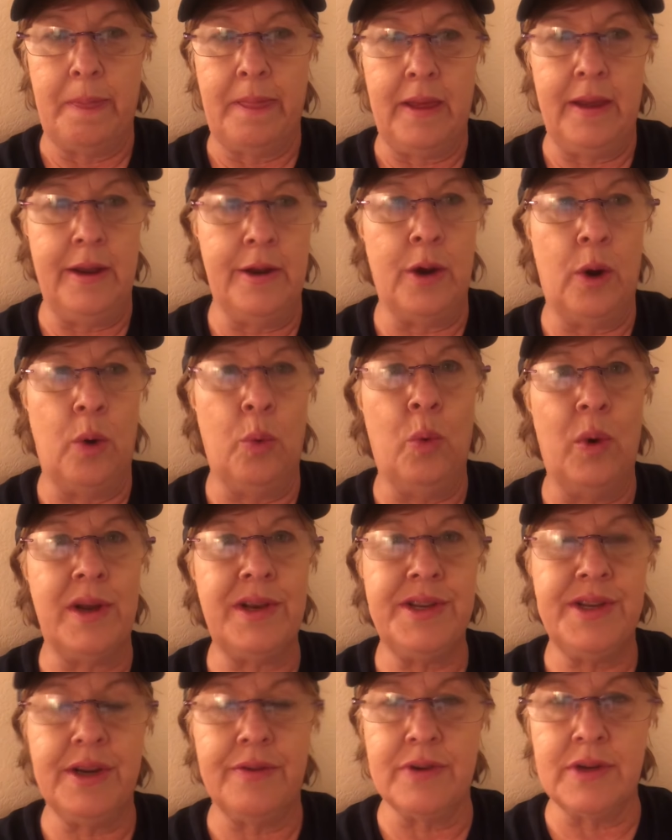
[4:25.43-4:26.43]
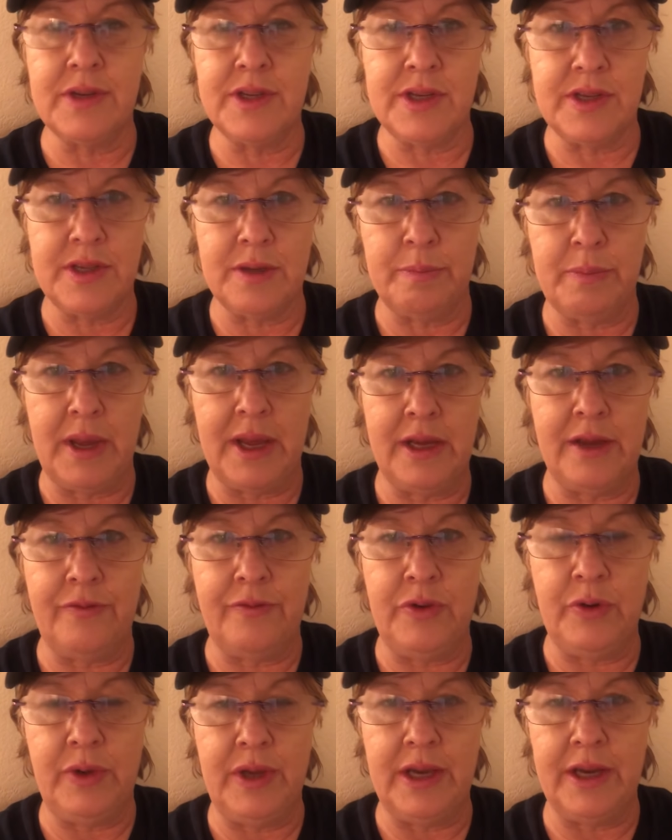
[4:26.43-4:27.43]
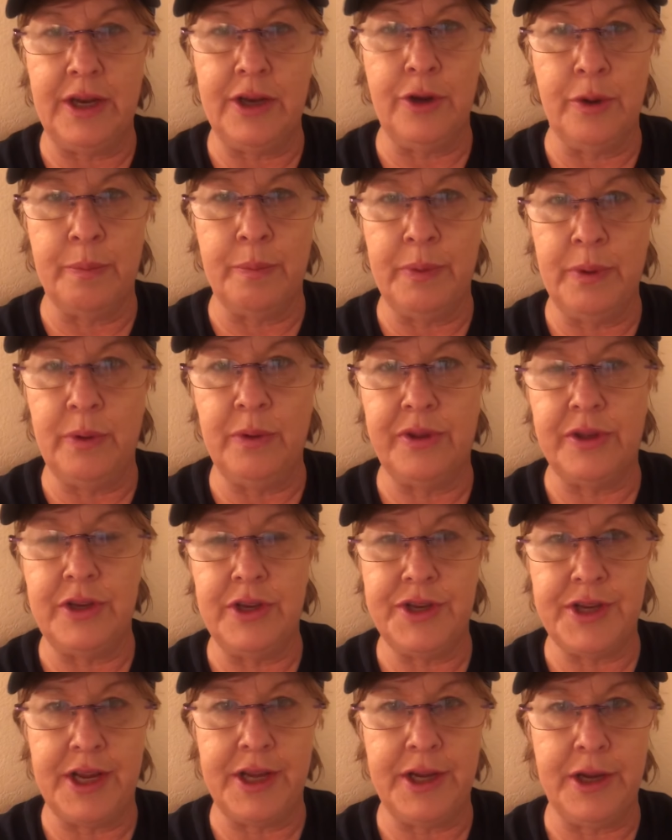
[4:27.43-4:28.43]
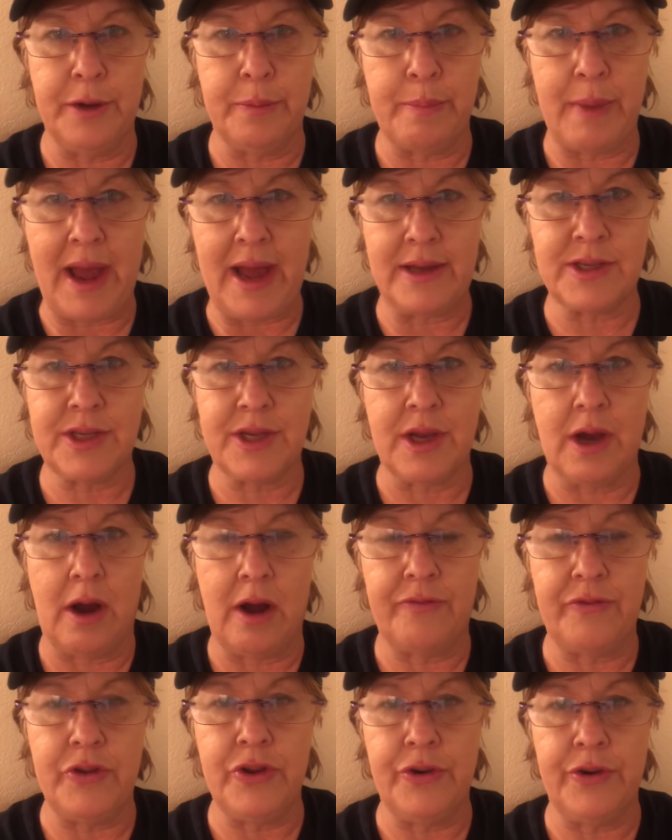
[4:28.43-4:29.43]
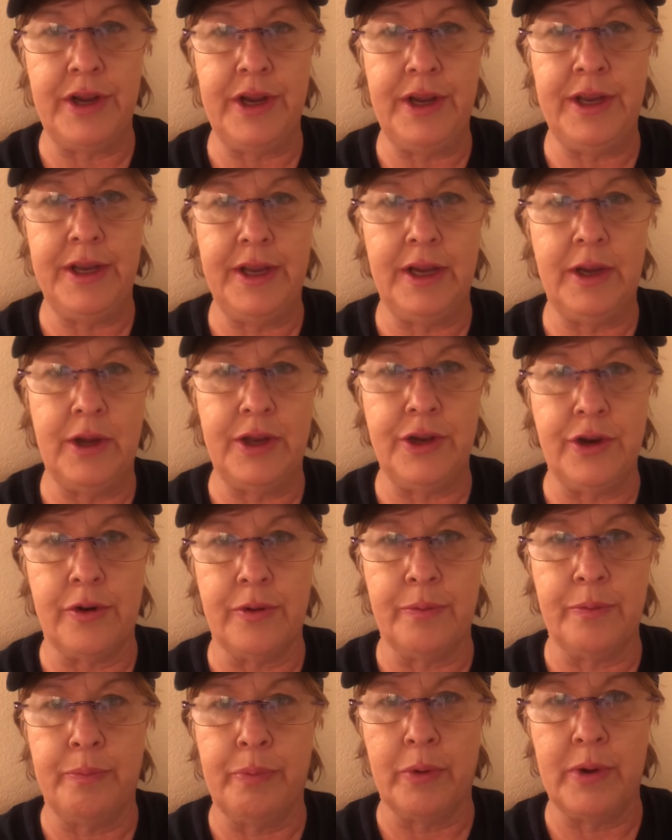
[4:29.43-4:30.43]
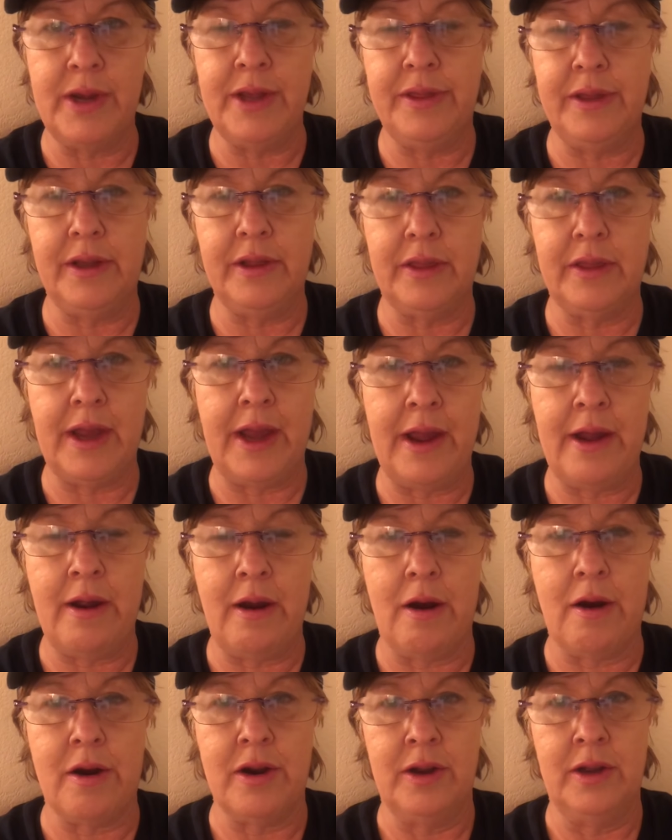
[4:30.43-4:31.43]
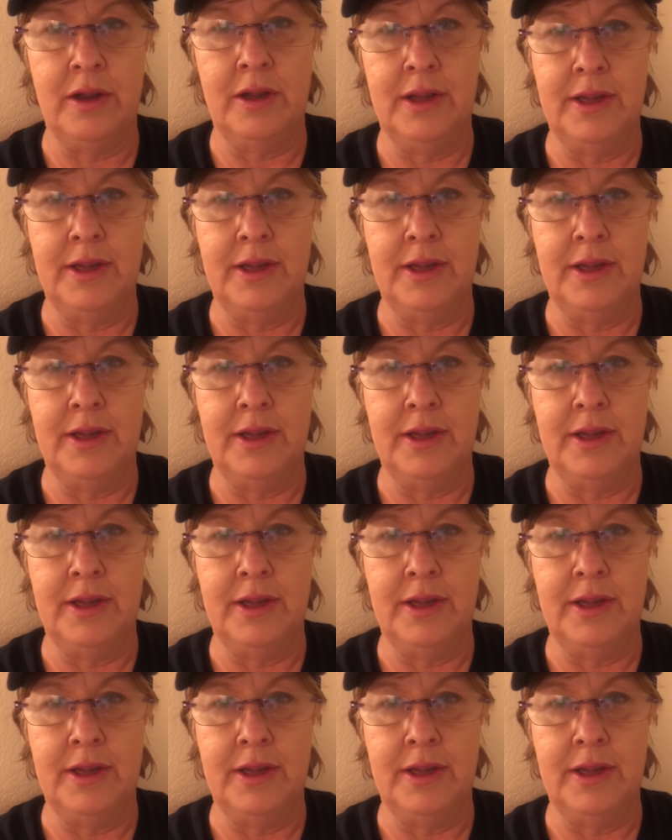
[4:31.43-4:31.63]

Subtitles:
You know, what difference does it make if you get in your booth and you take your mask off and you're eating and you're breathing in the air?